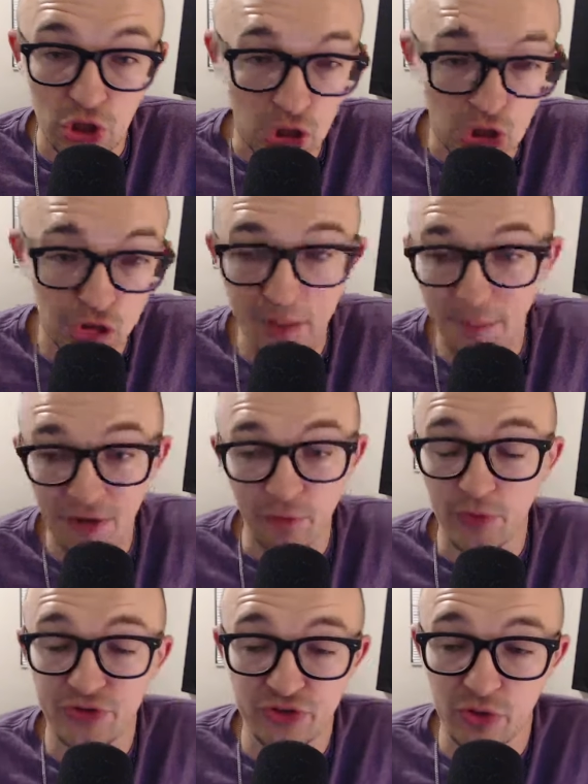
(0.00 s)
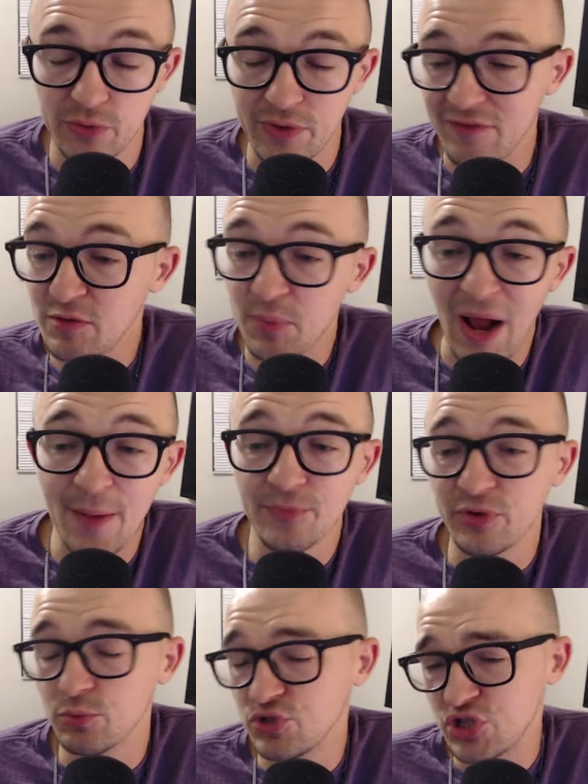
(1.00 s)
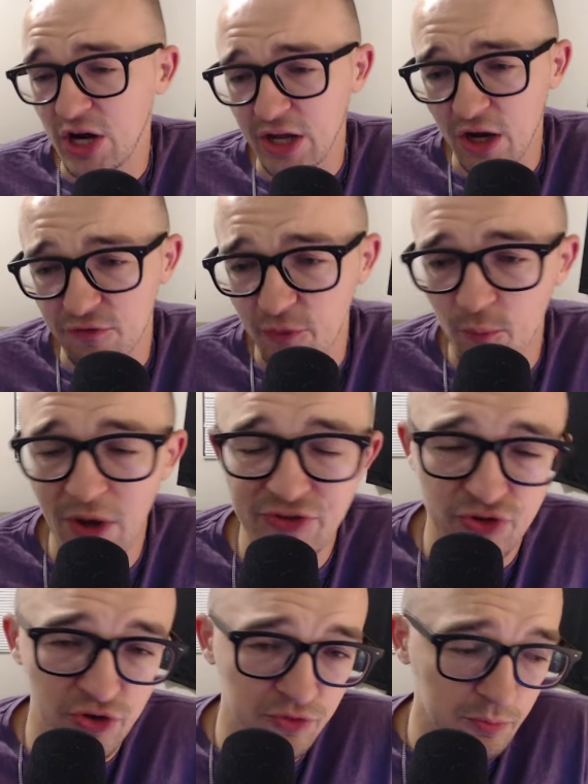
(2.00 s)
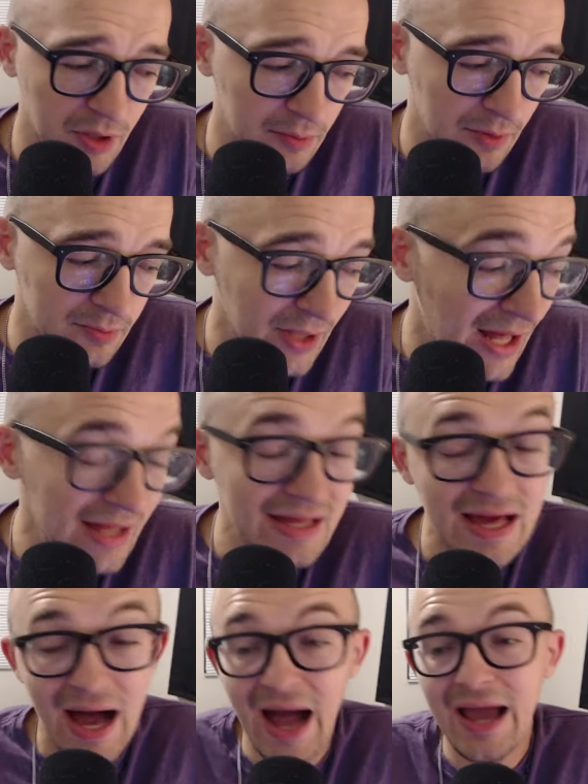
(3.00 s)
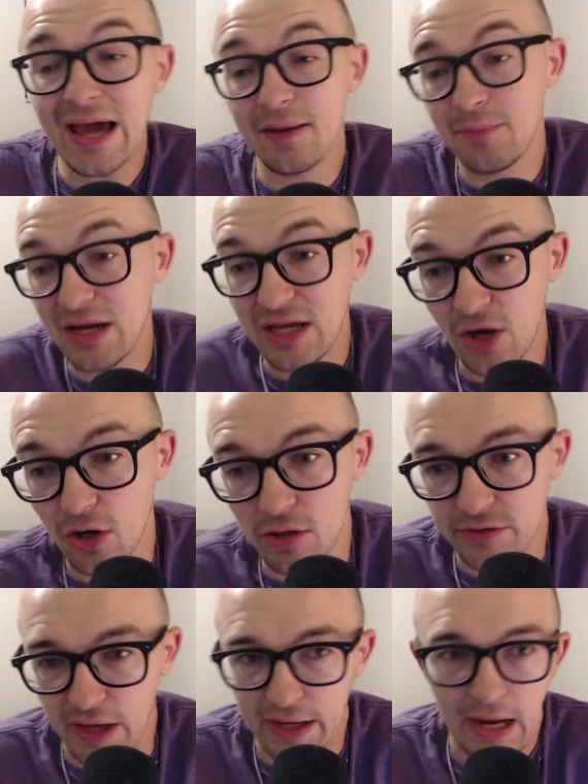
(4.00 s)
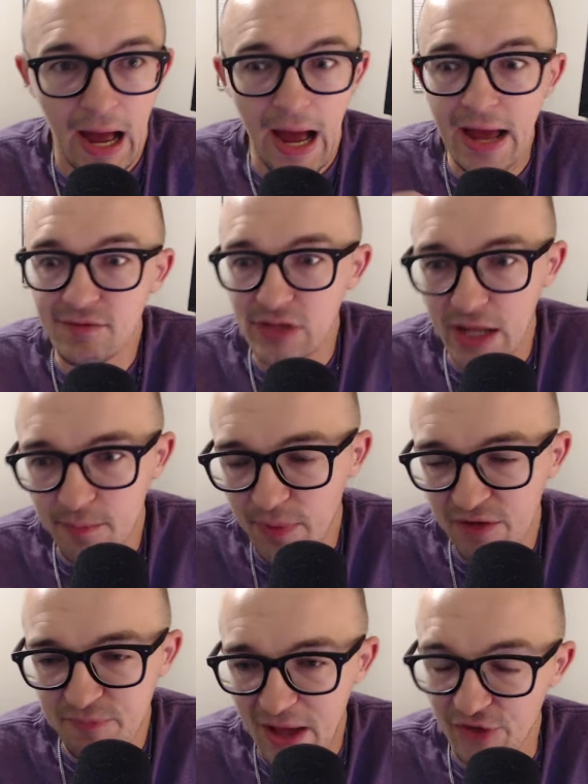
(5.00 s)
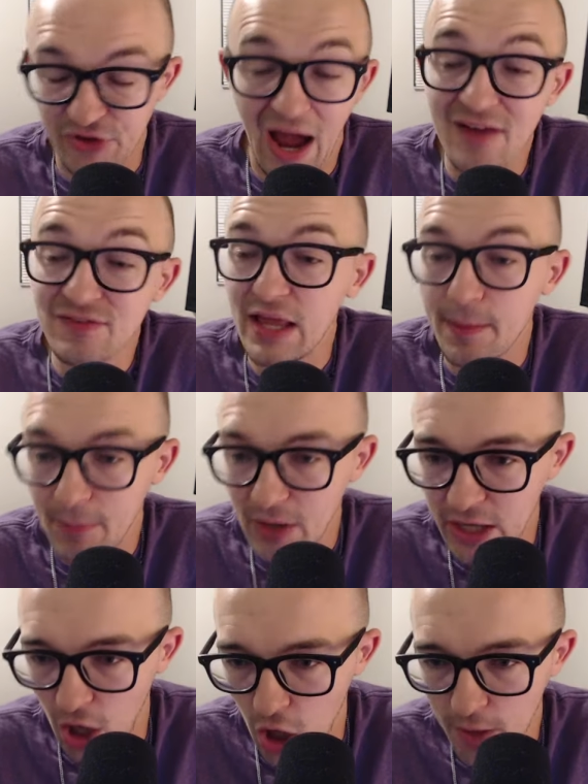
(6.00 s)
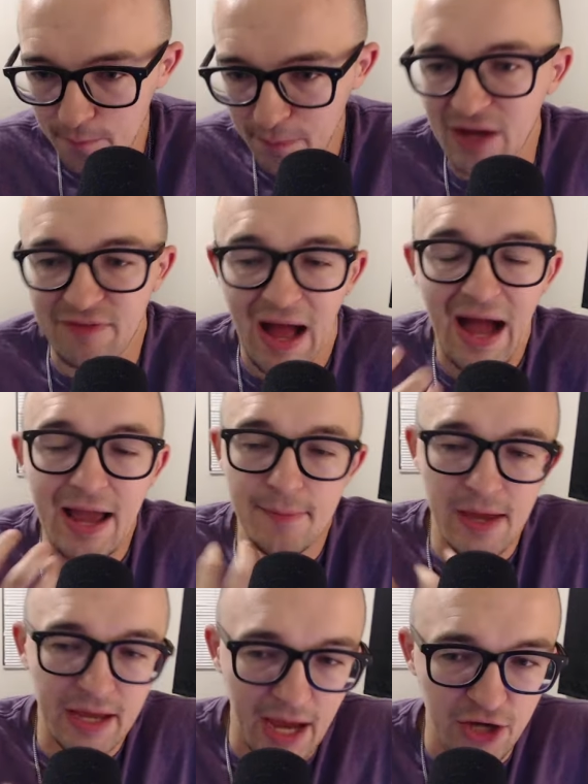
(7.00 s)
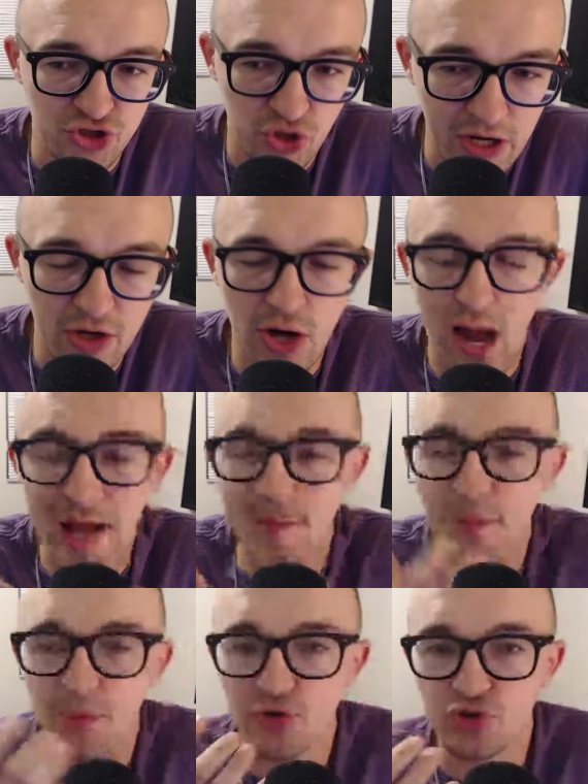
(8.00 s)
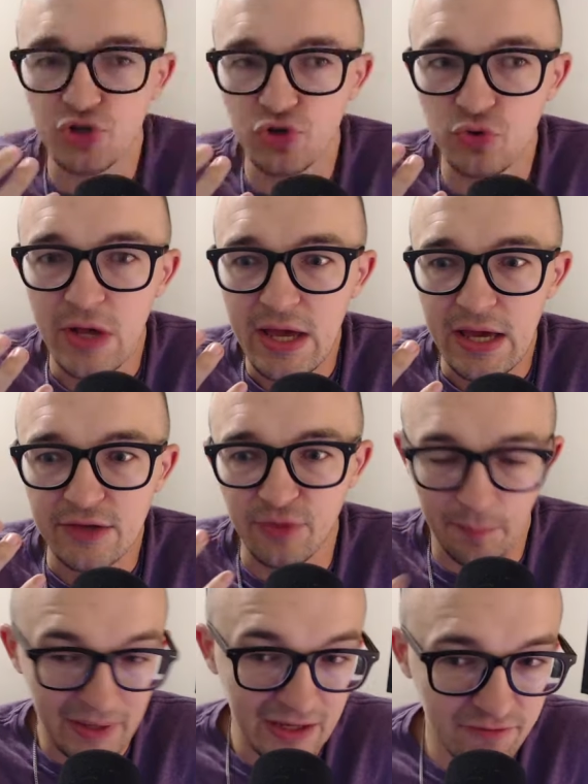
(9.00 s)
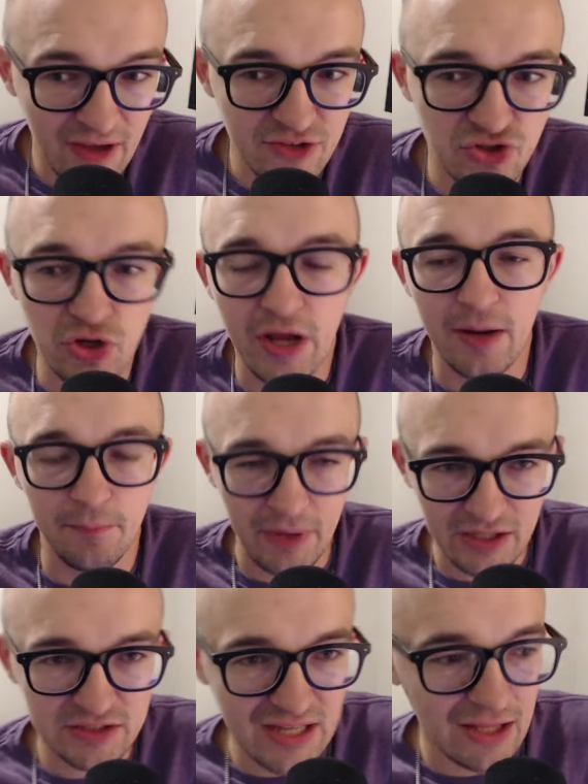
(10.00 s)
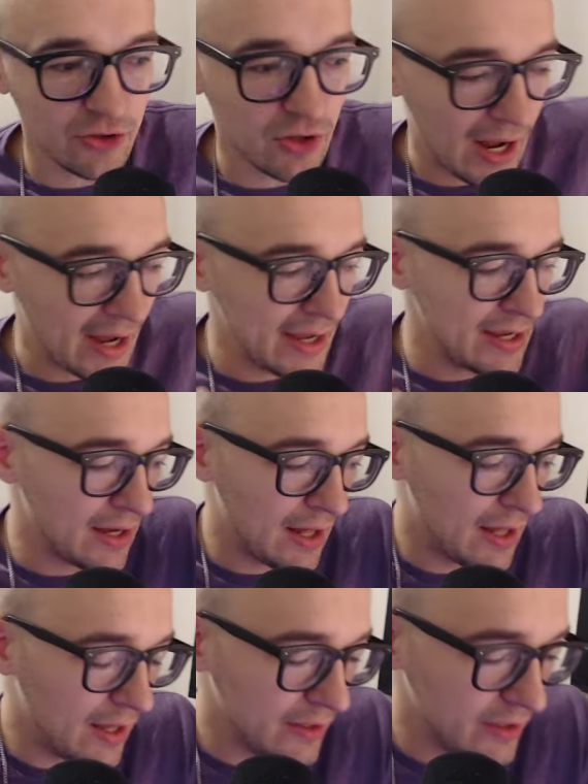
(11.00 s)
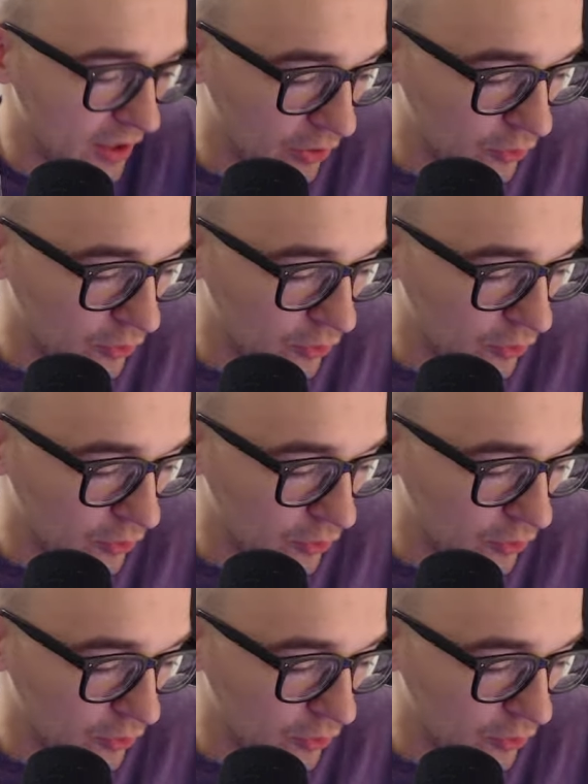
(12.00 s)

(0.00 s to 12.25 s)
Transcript: heard that Buff 163 was having problems and was shutting off from Westerners and blah, blah, blah, I had a mini heart attack. I have a lot of buff balance. I have a lot of money on buff. I am a cash trader. I am a person who is a big investor and a big seller. I, uh, you know,